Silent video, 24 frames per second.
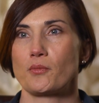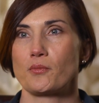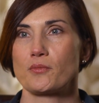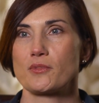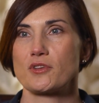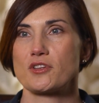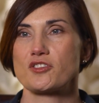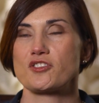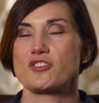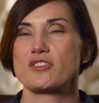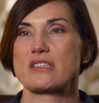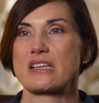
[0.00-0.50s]

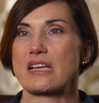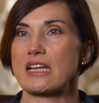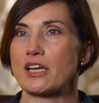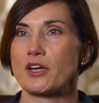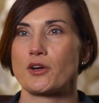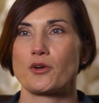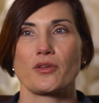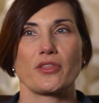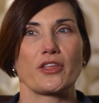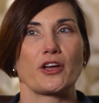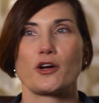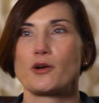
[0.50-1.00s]
because she's getting
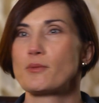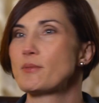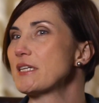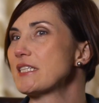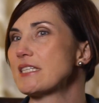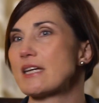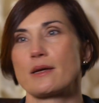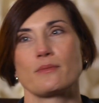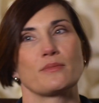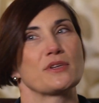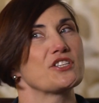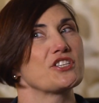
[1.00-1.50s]
her therapy
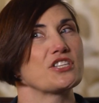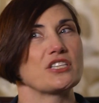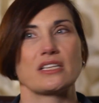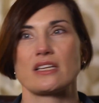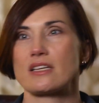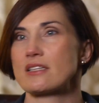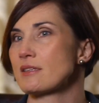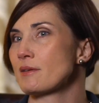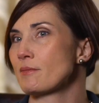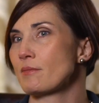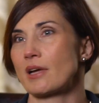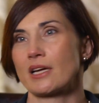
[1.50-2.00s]
time and she
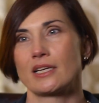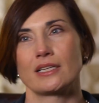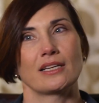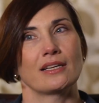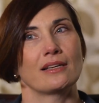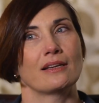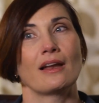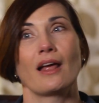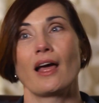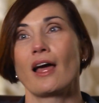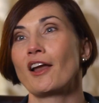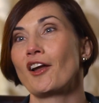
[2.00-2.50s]
doesn't mind
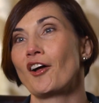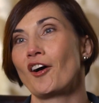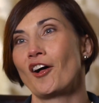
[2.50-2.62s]
it at